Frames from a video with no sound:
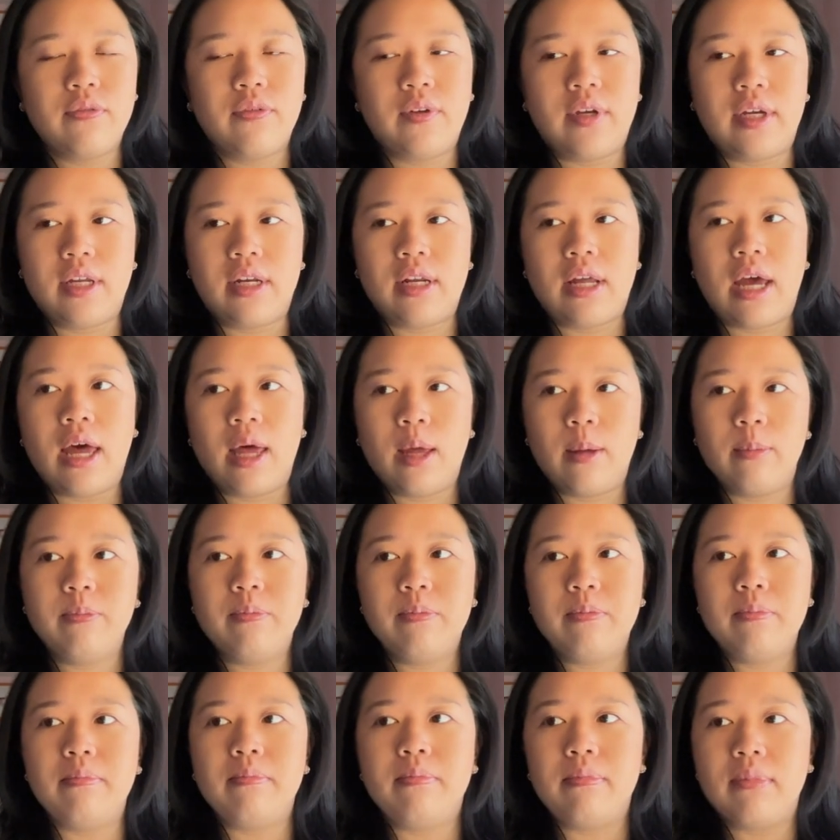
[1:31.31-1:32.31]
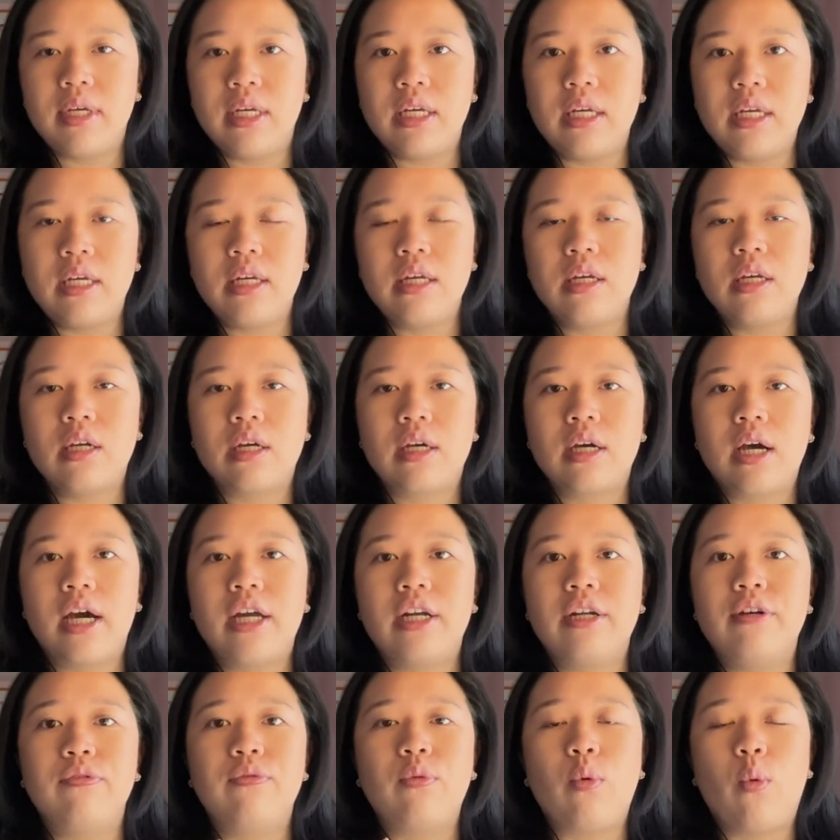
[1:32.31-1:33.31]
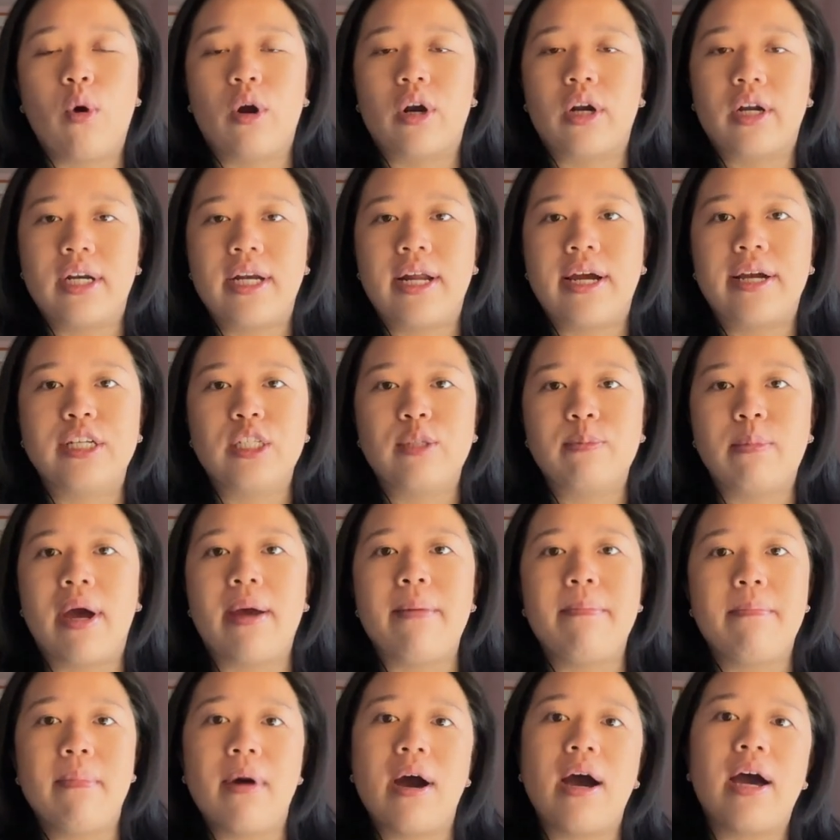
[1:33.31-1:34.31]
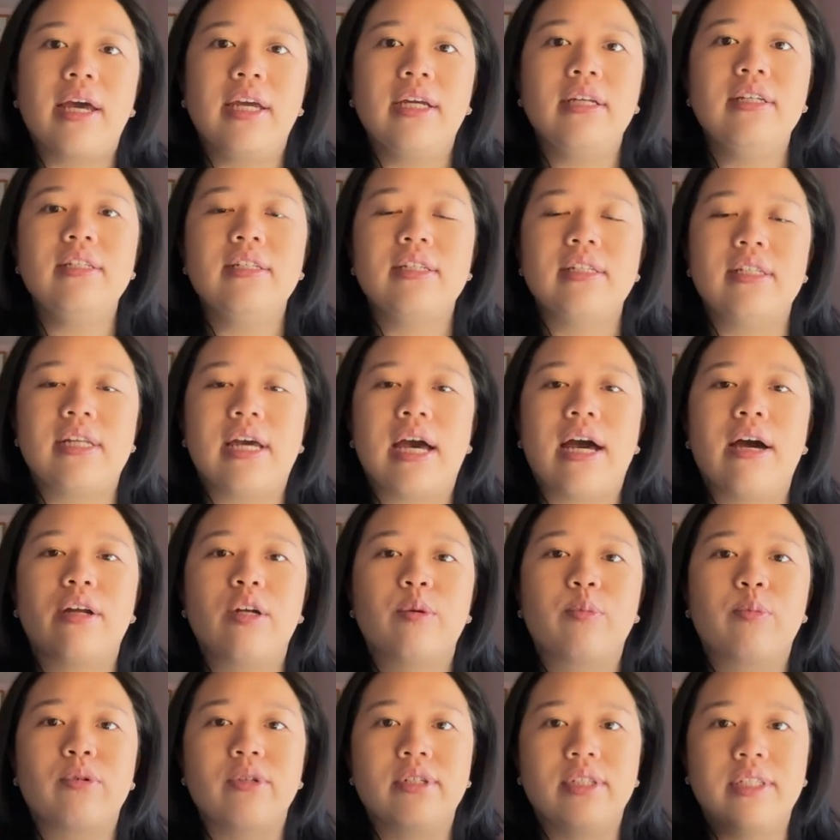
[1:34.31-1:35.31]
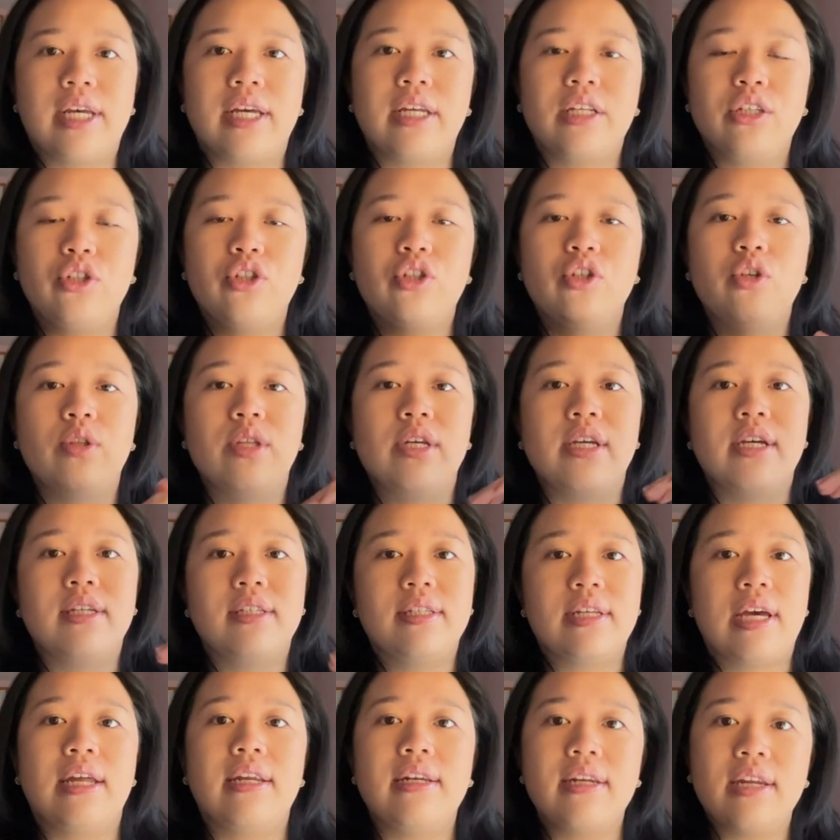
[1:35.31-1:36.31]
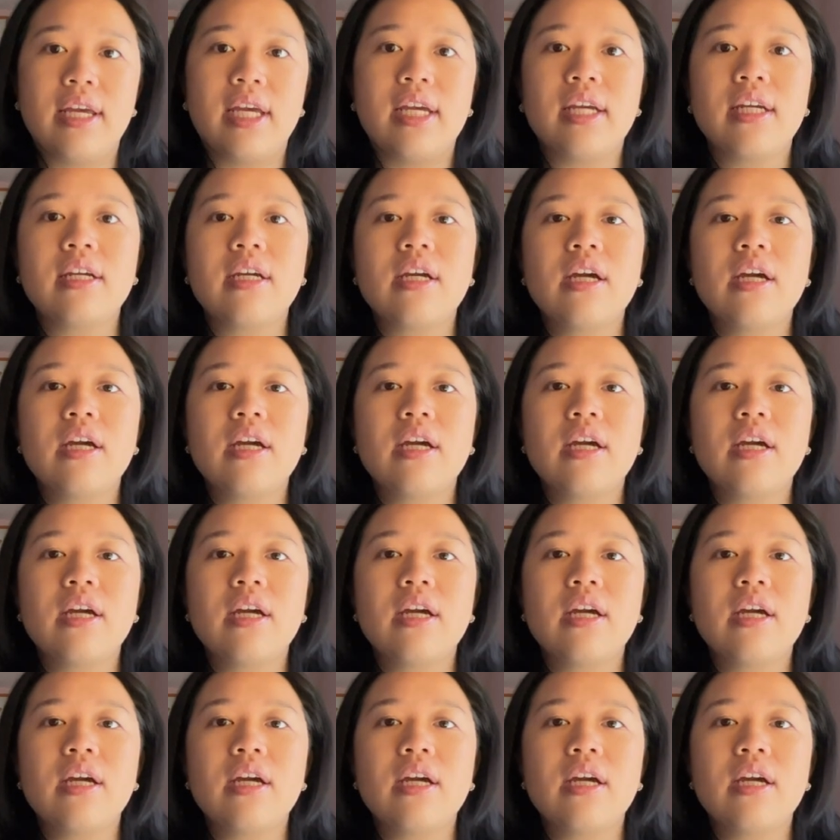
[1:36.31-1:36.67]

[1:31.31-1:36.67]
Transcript: It helped me kind of organize my mind and how to present to the attending.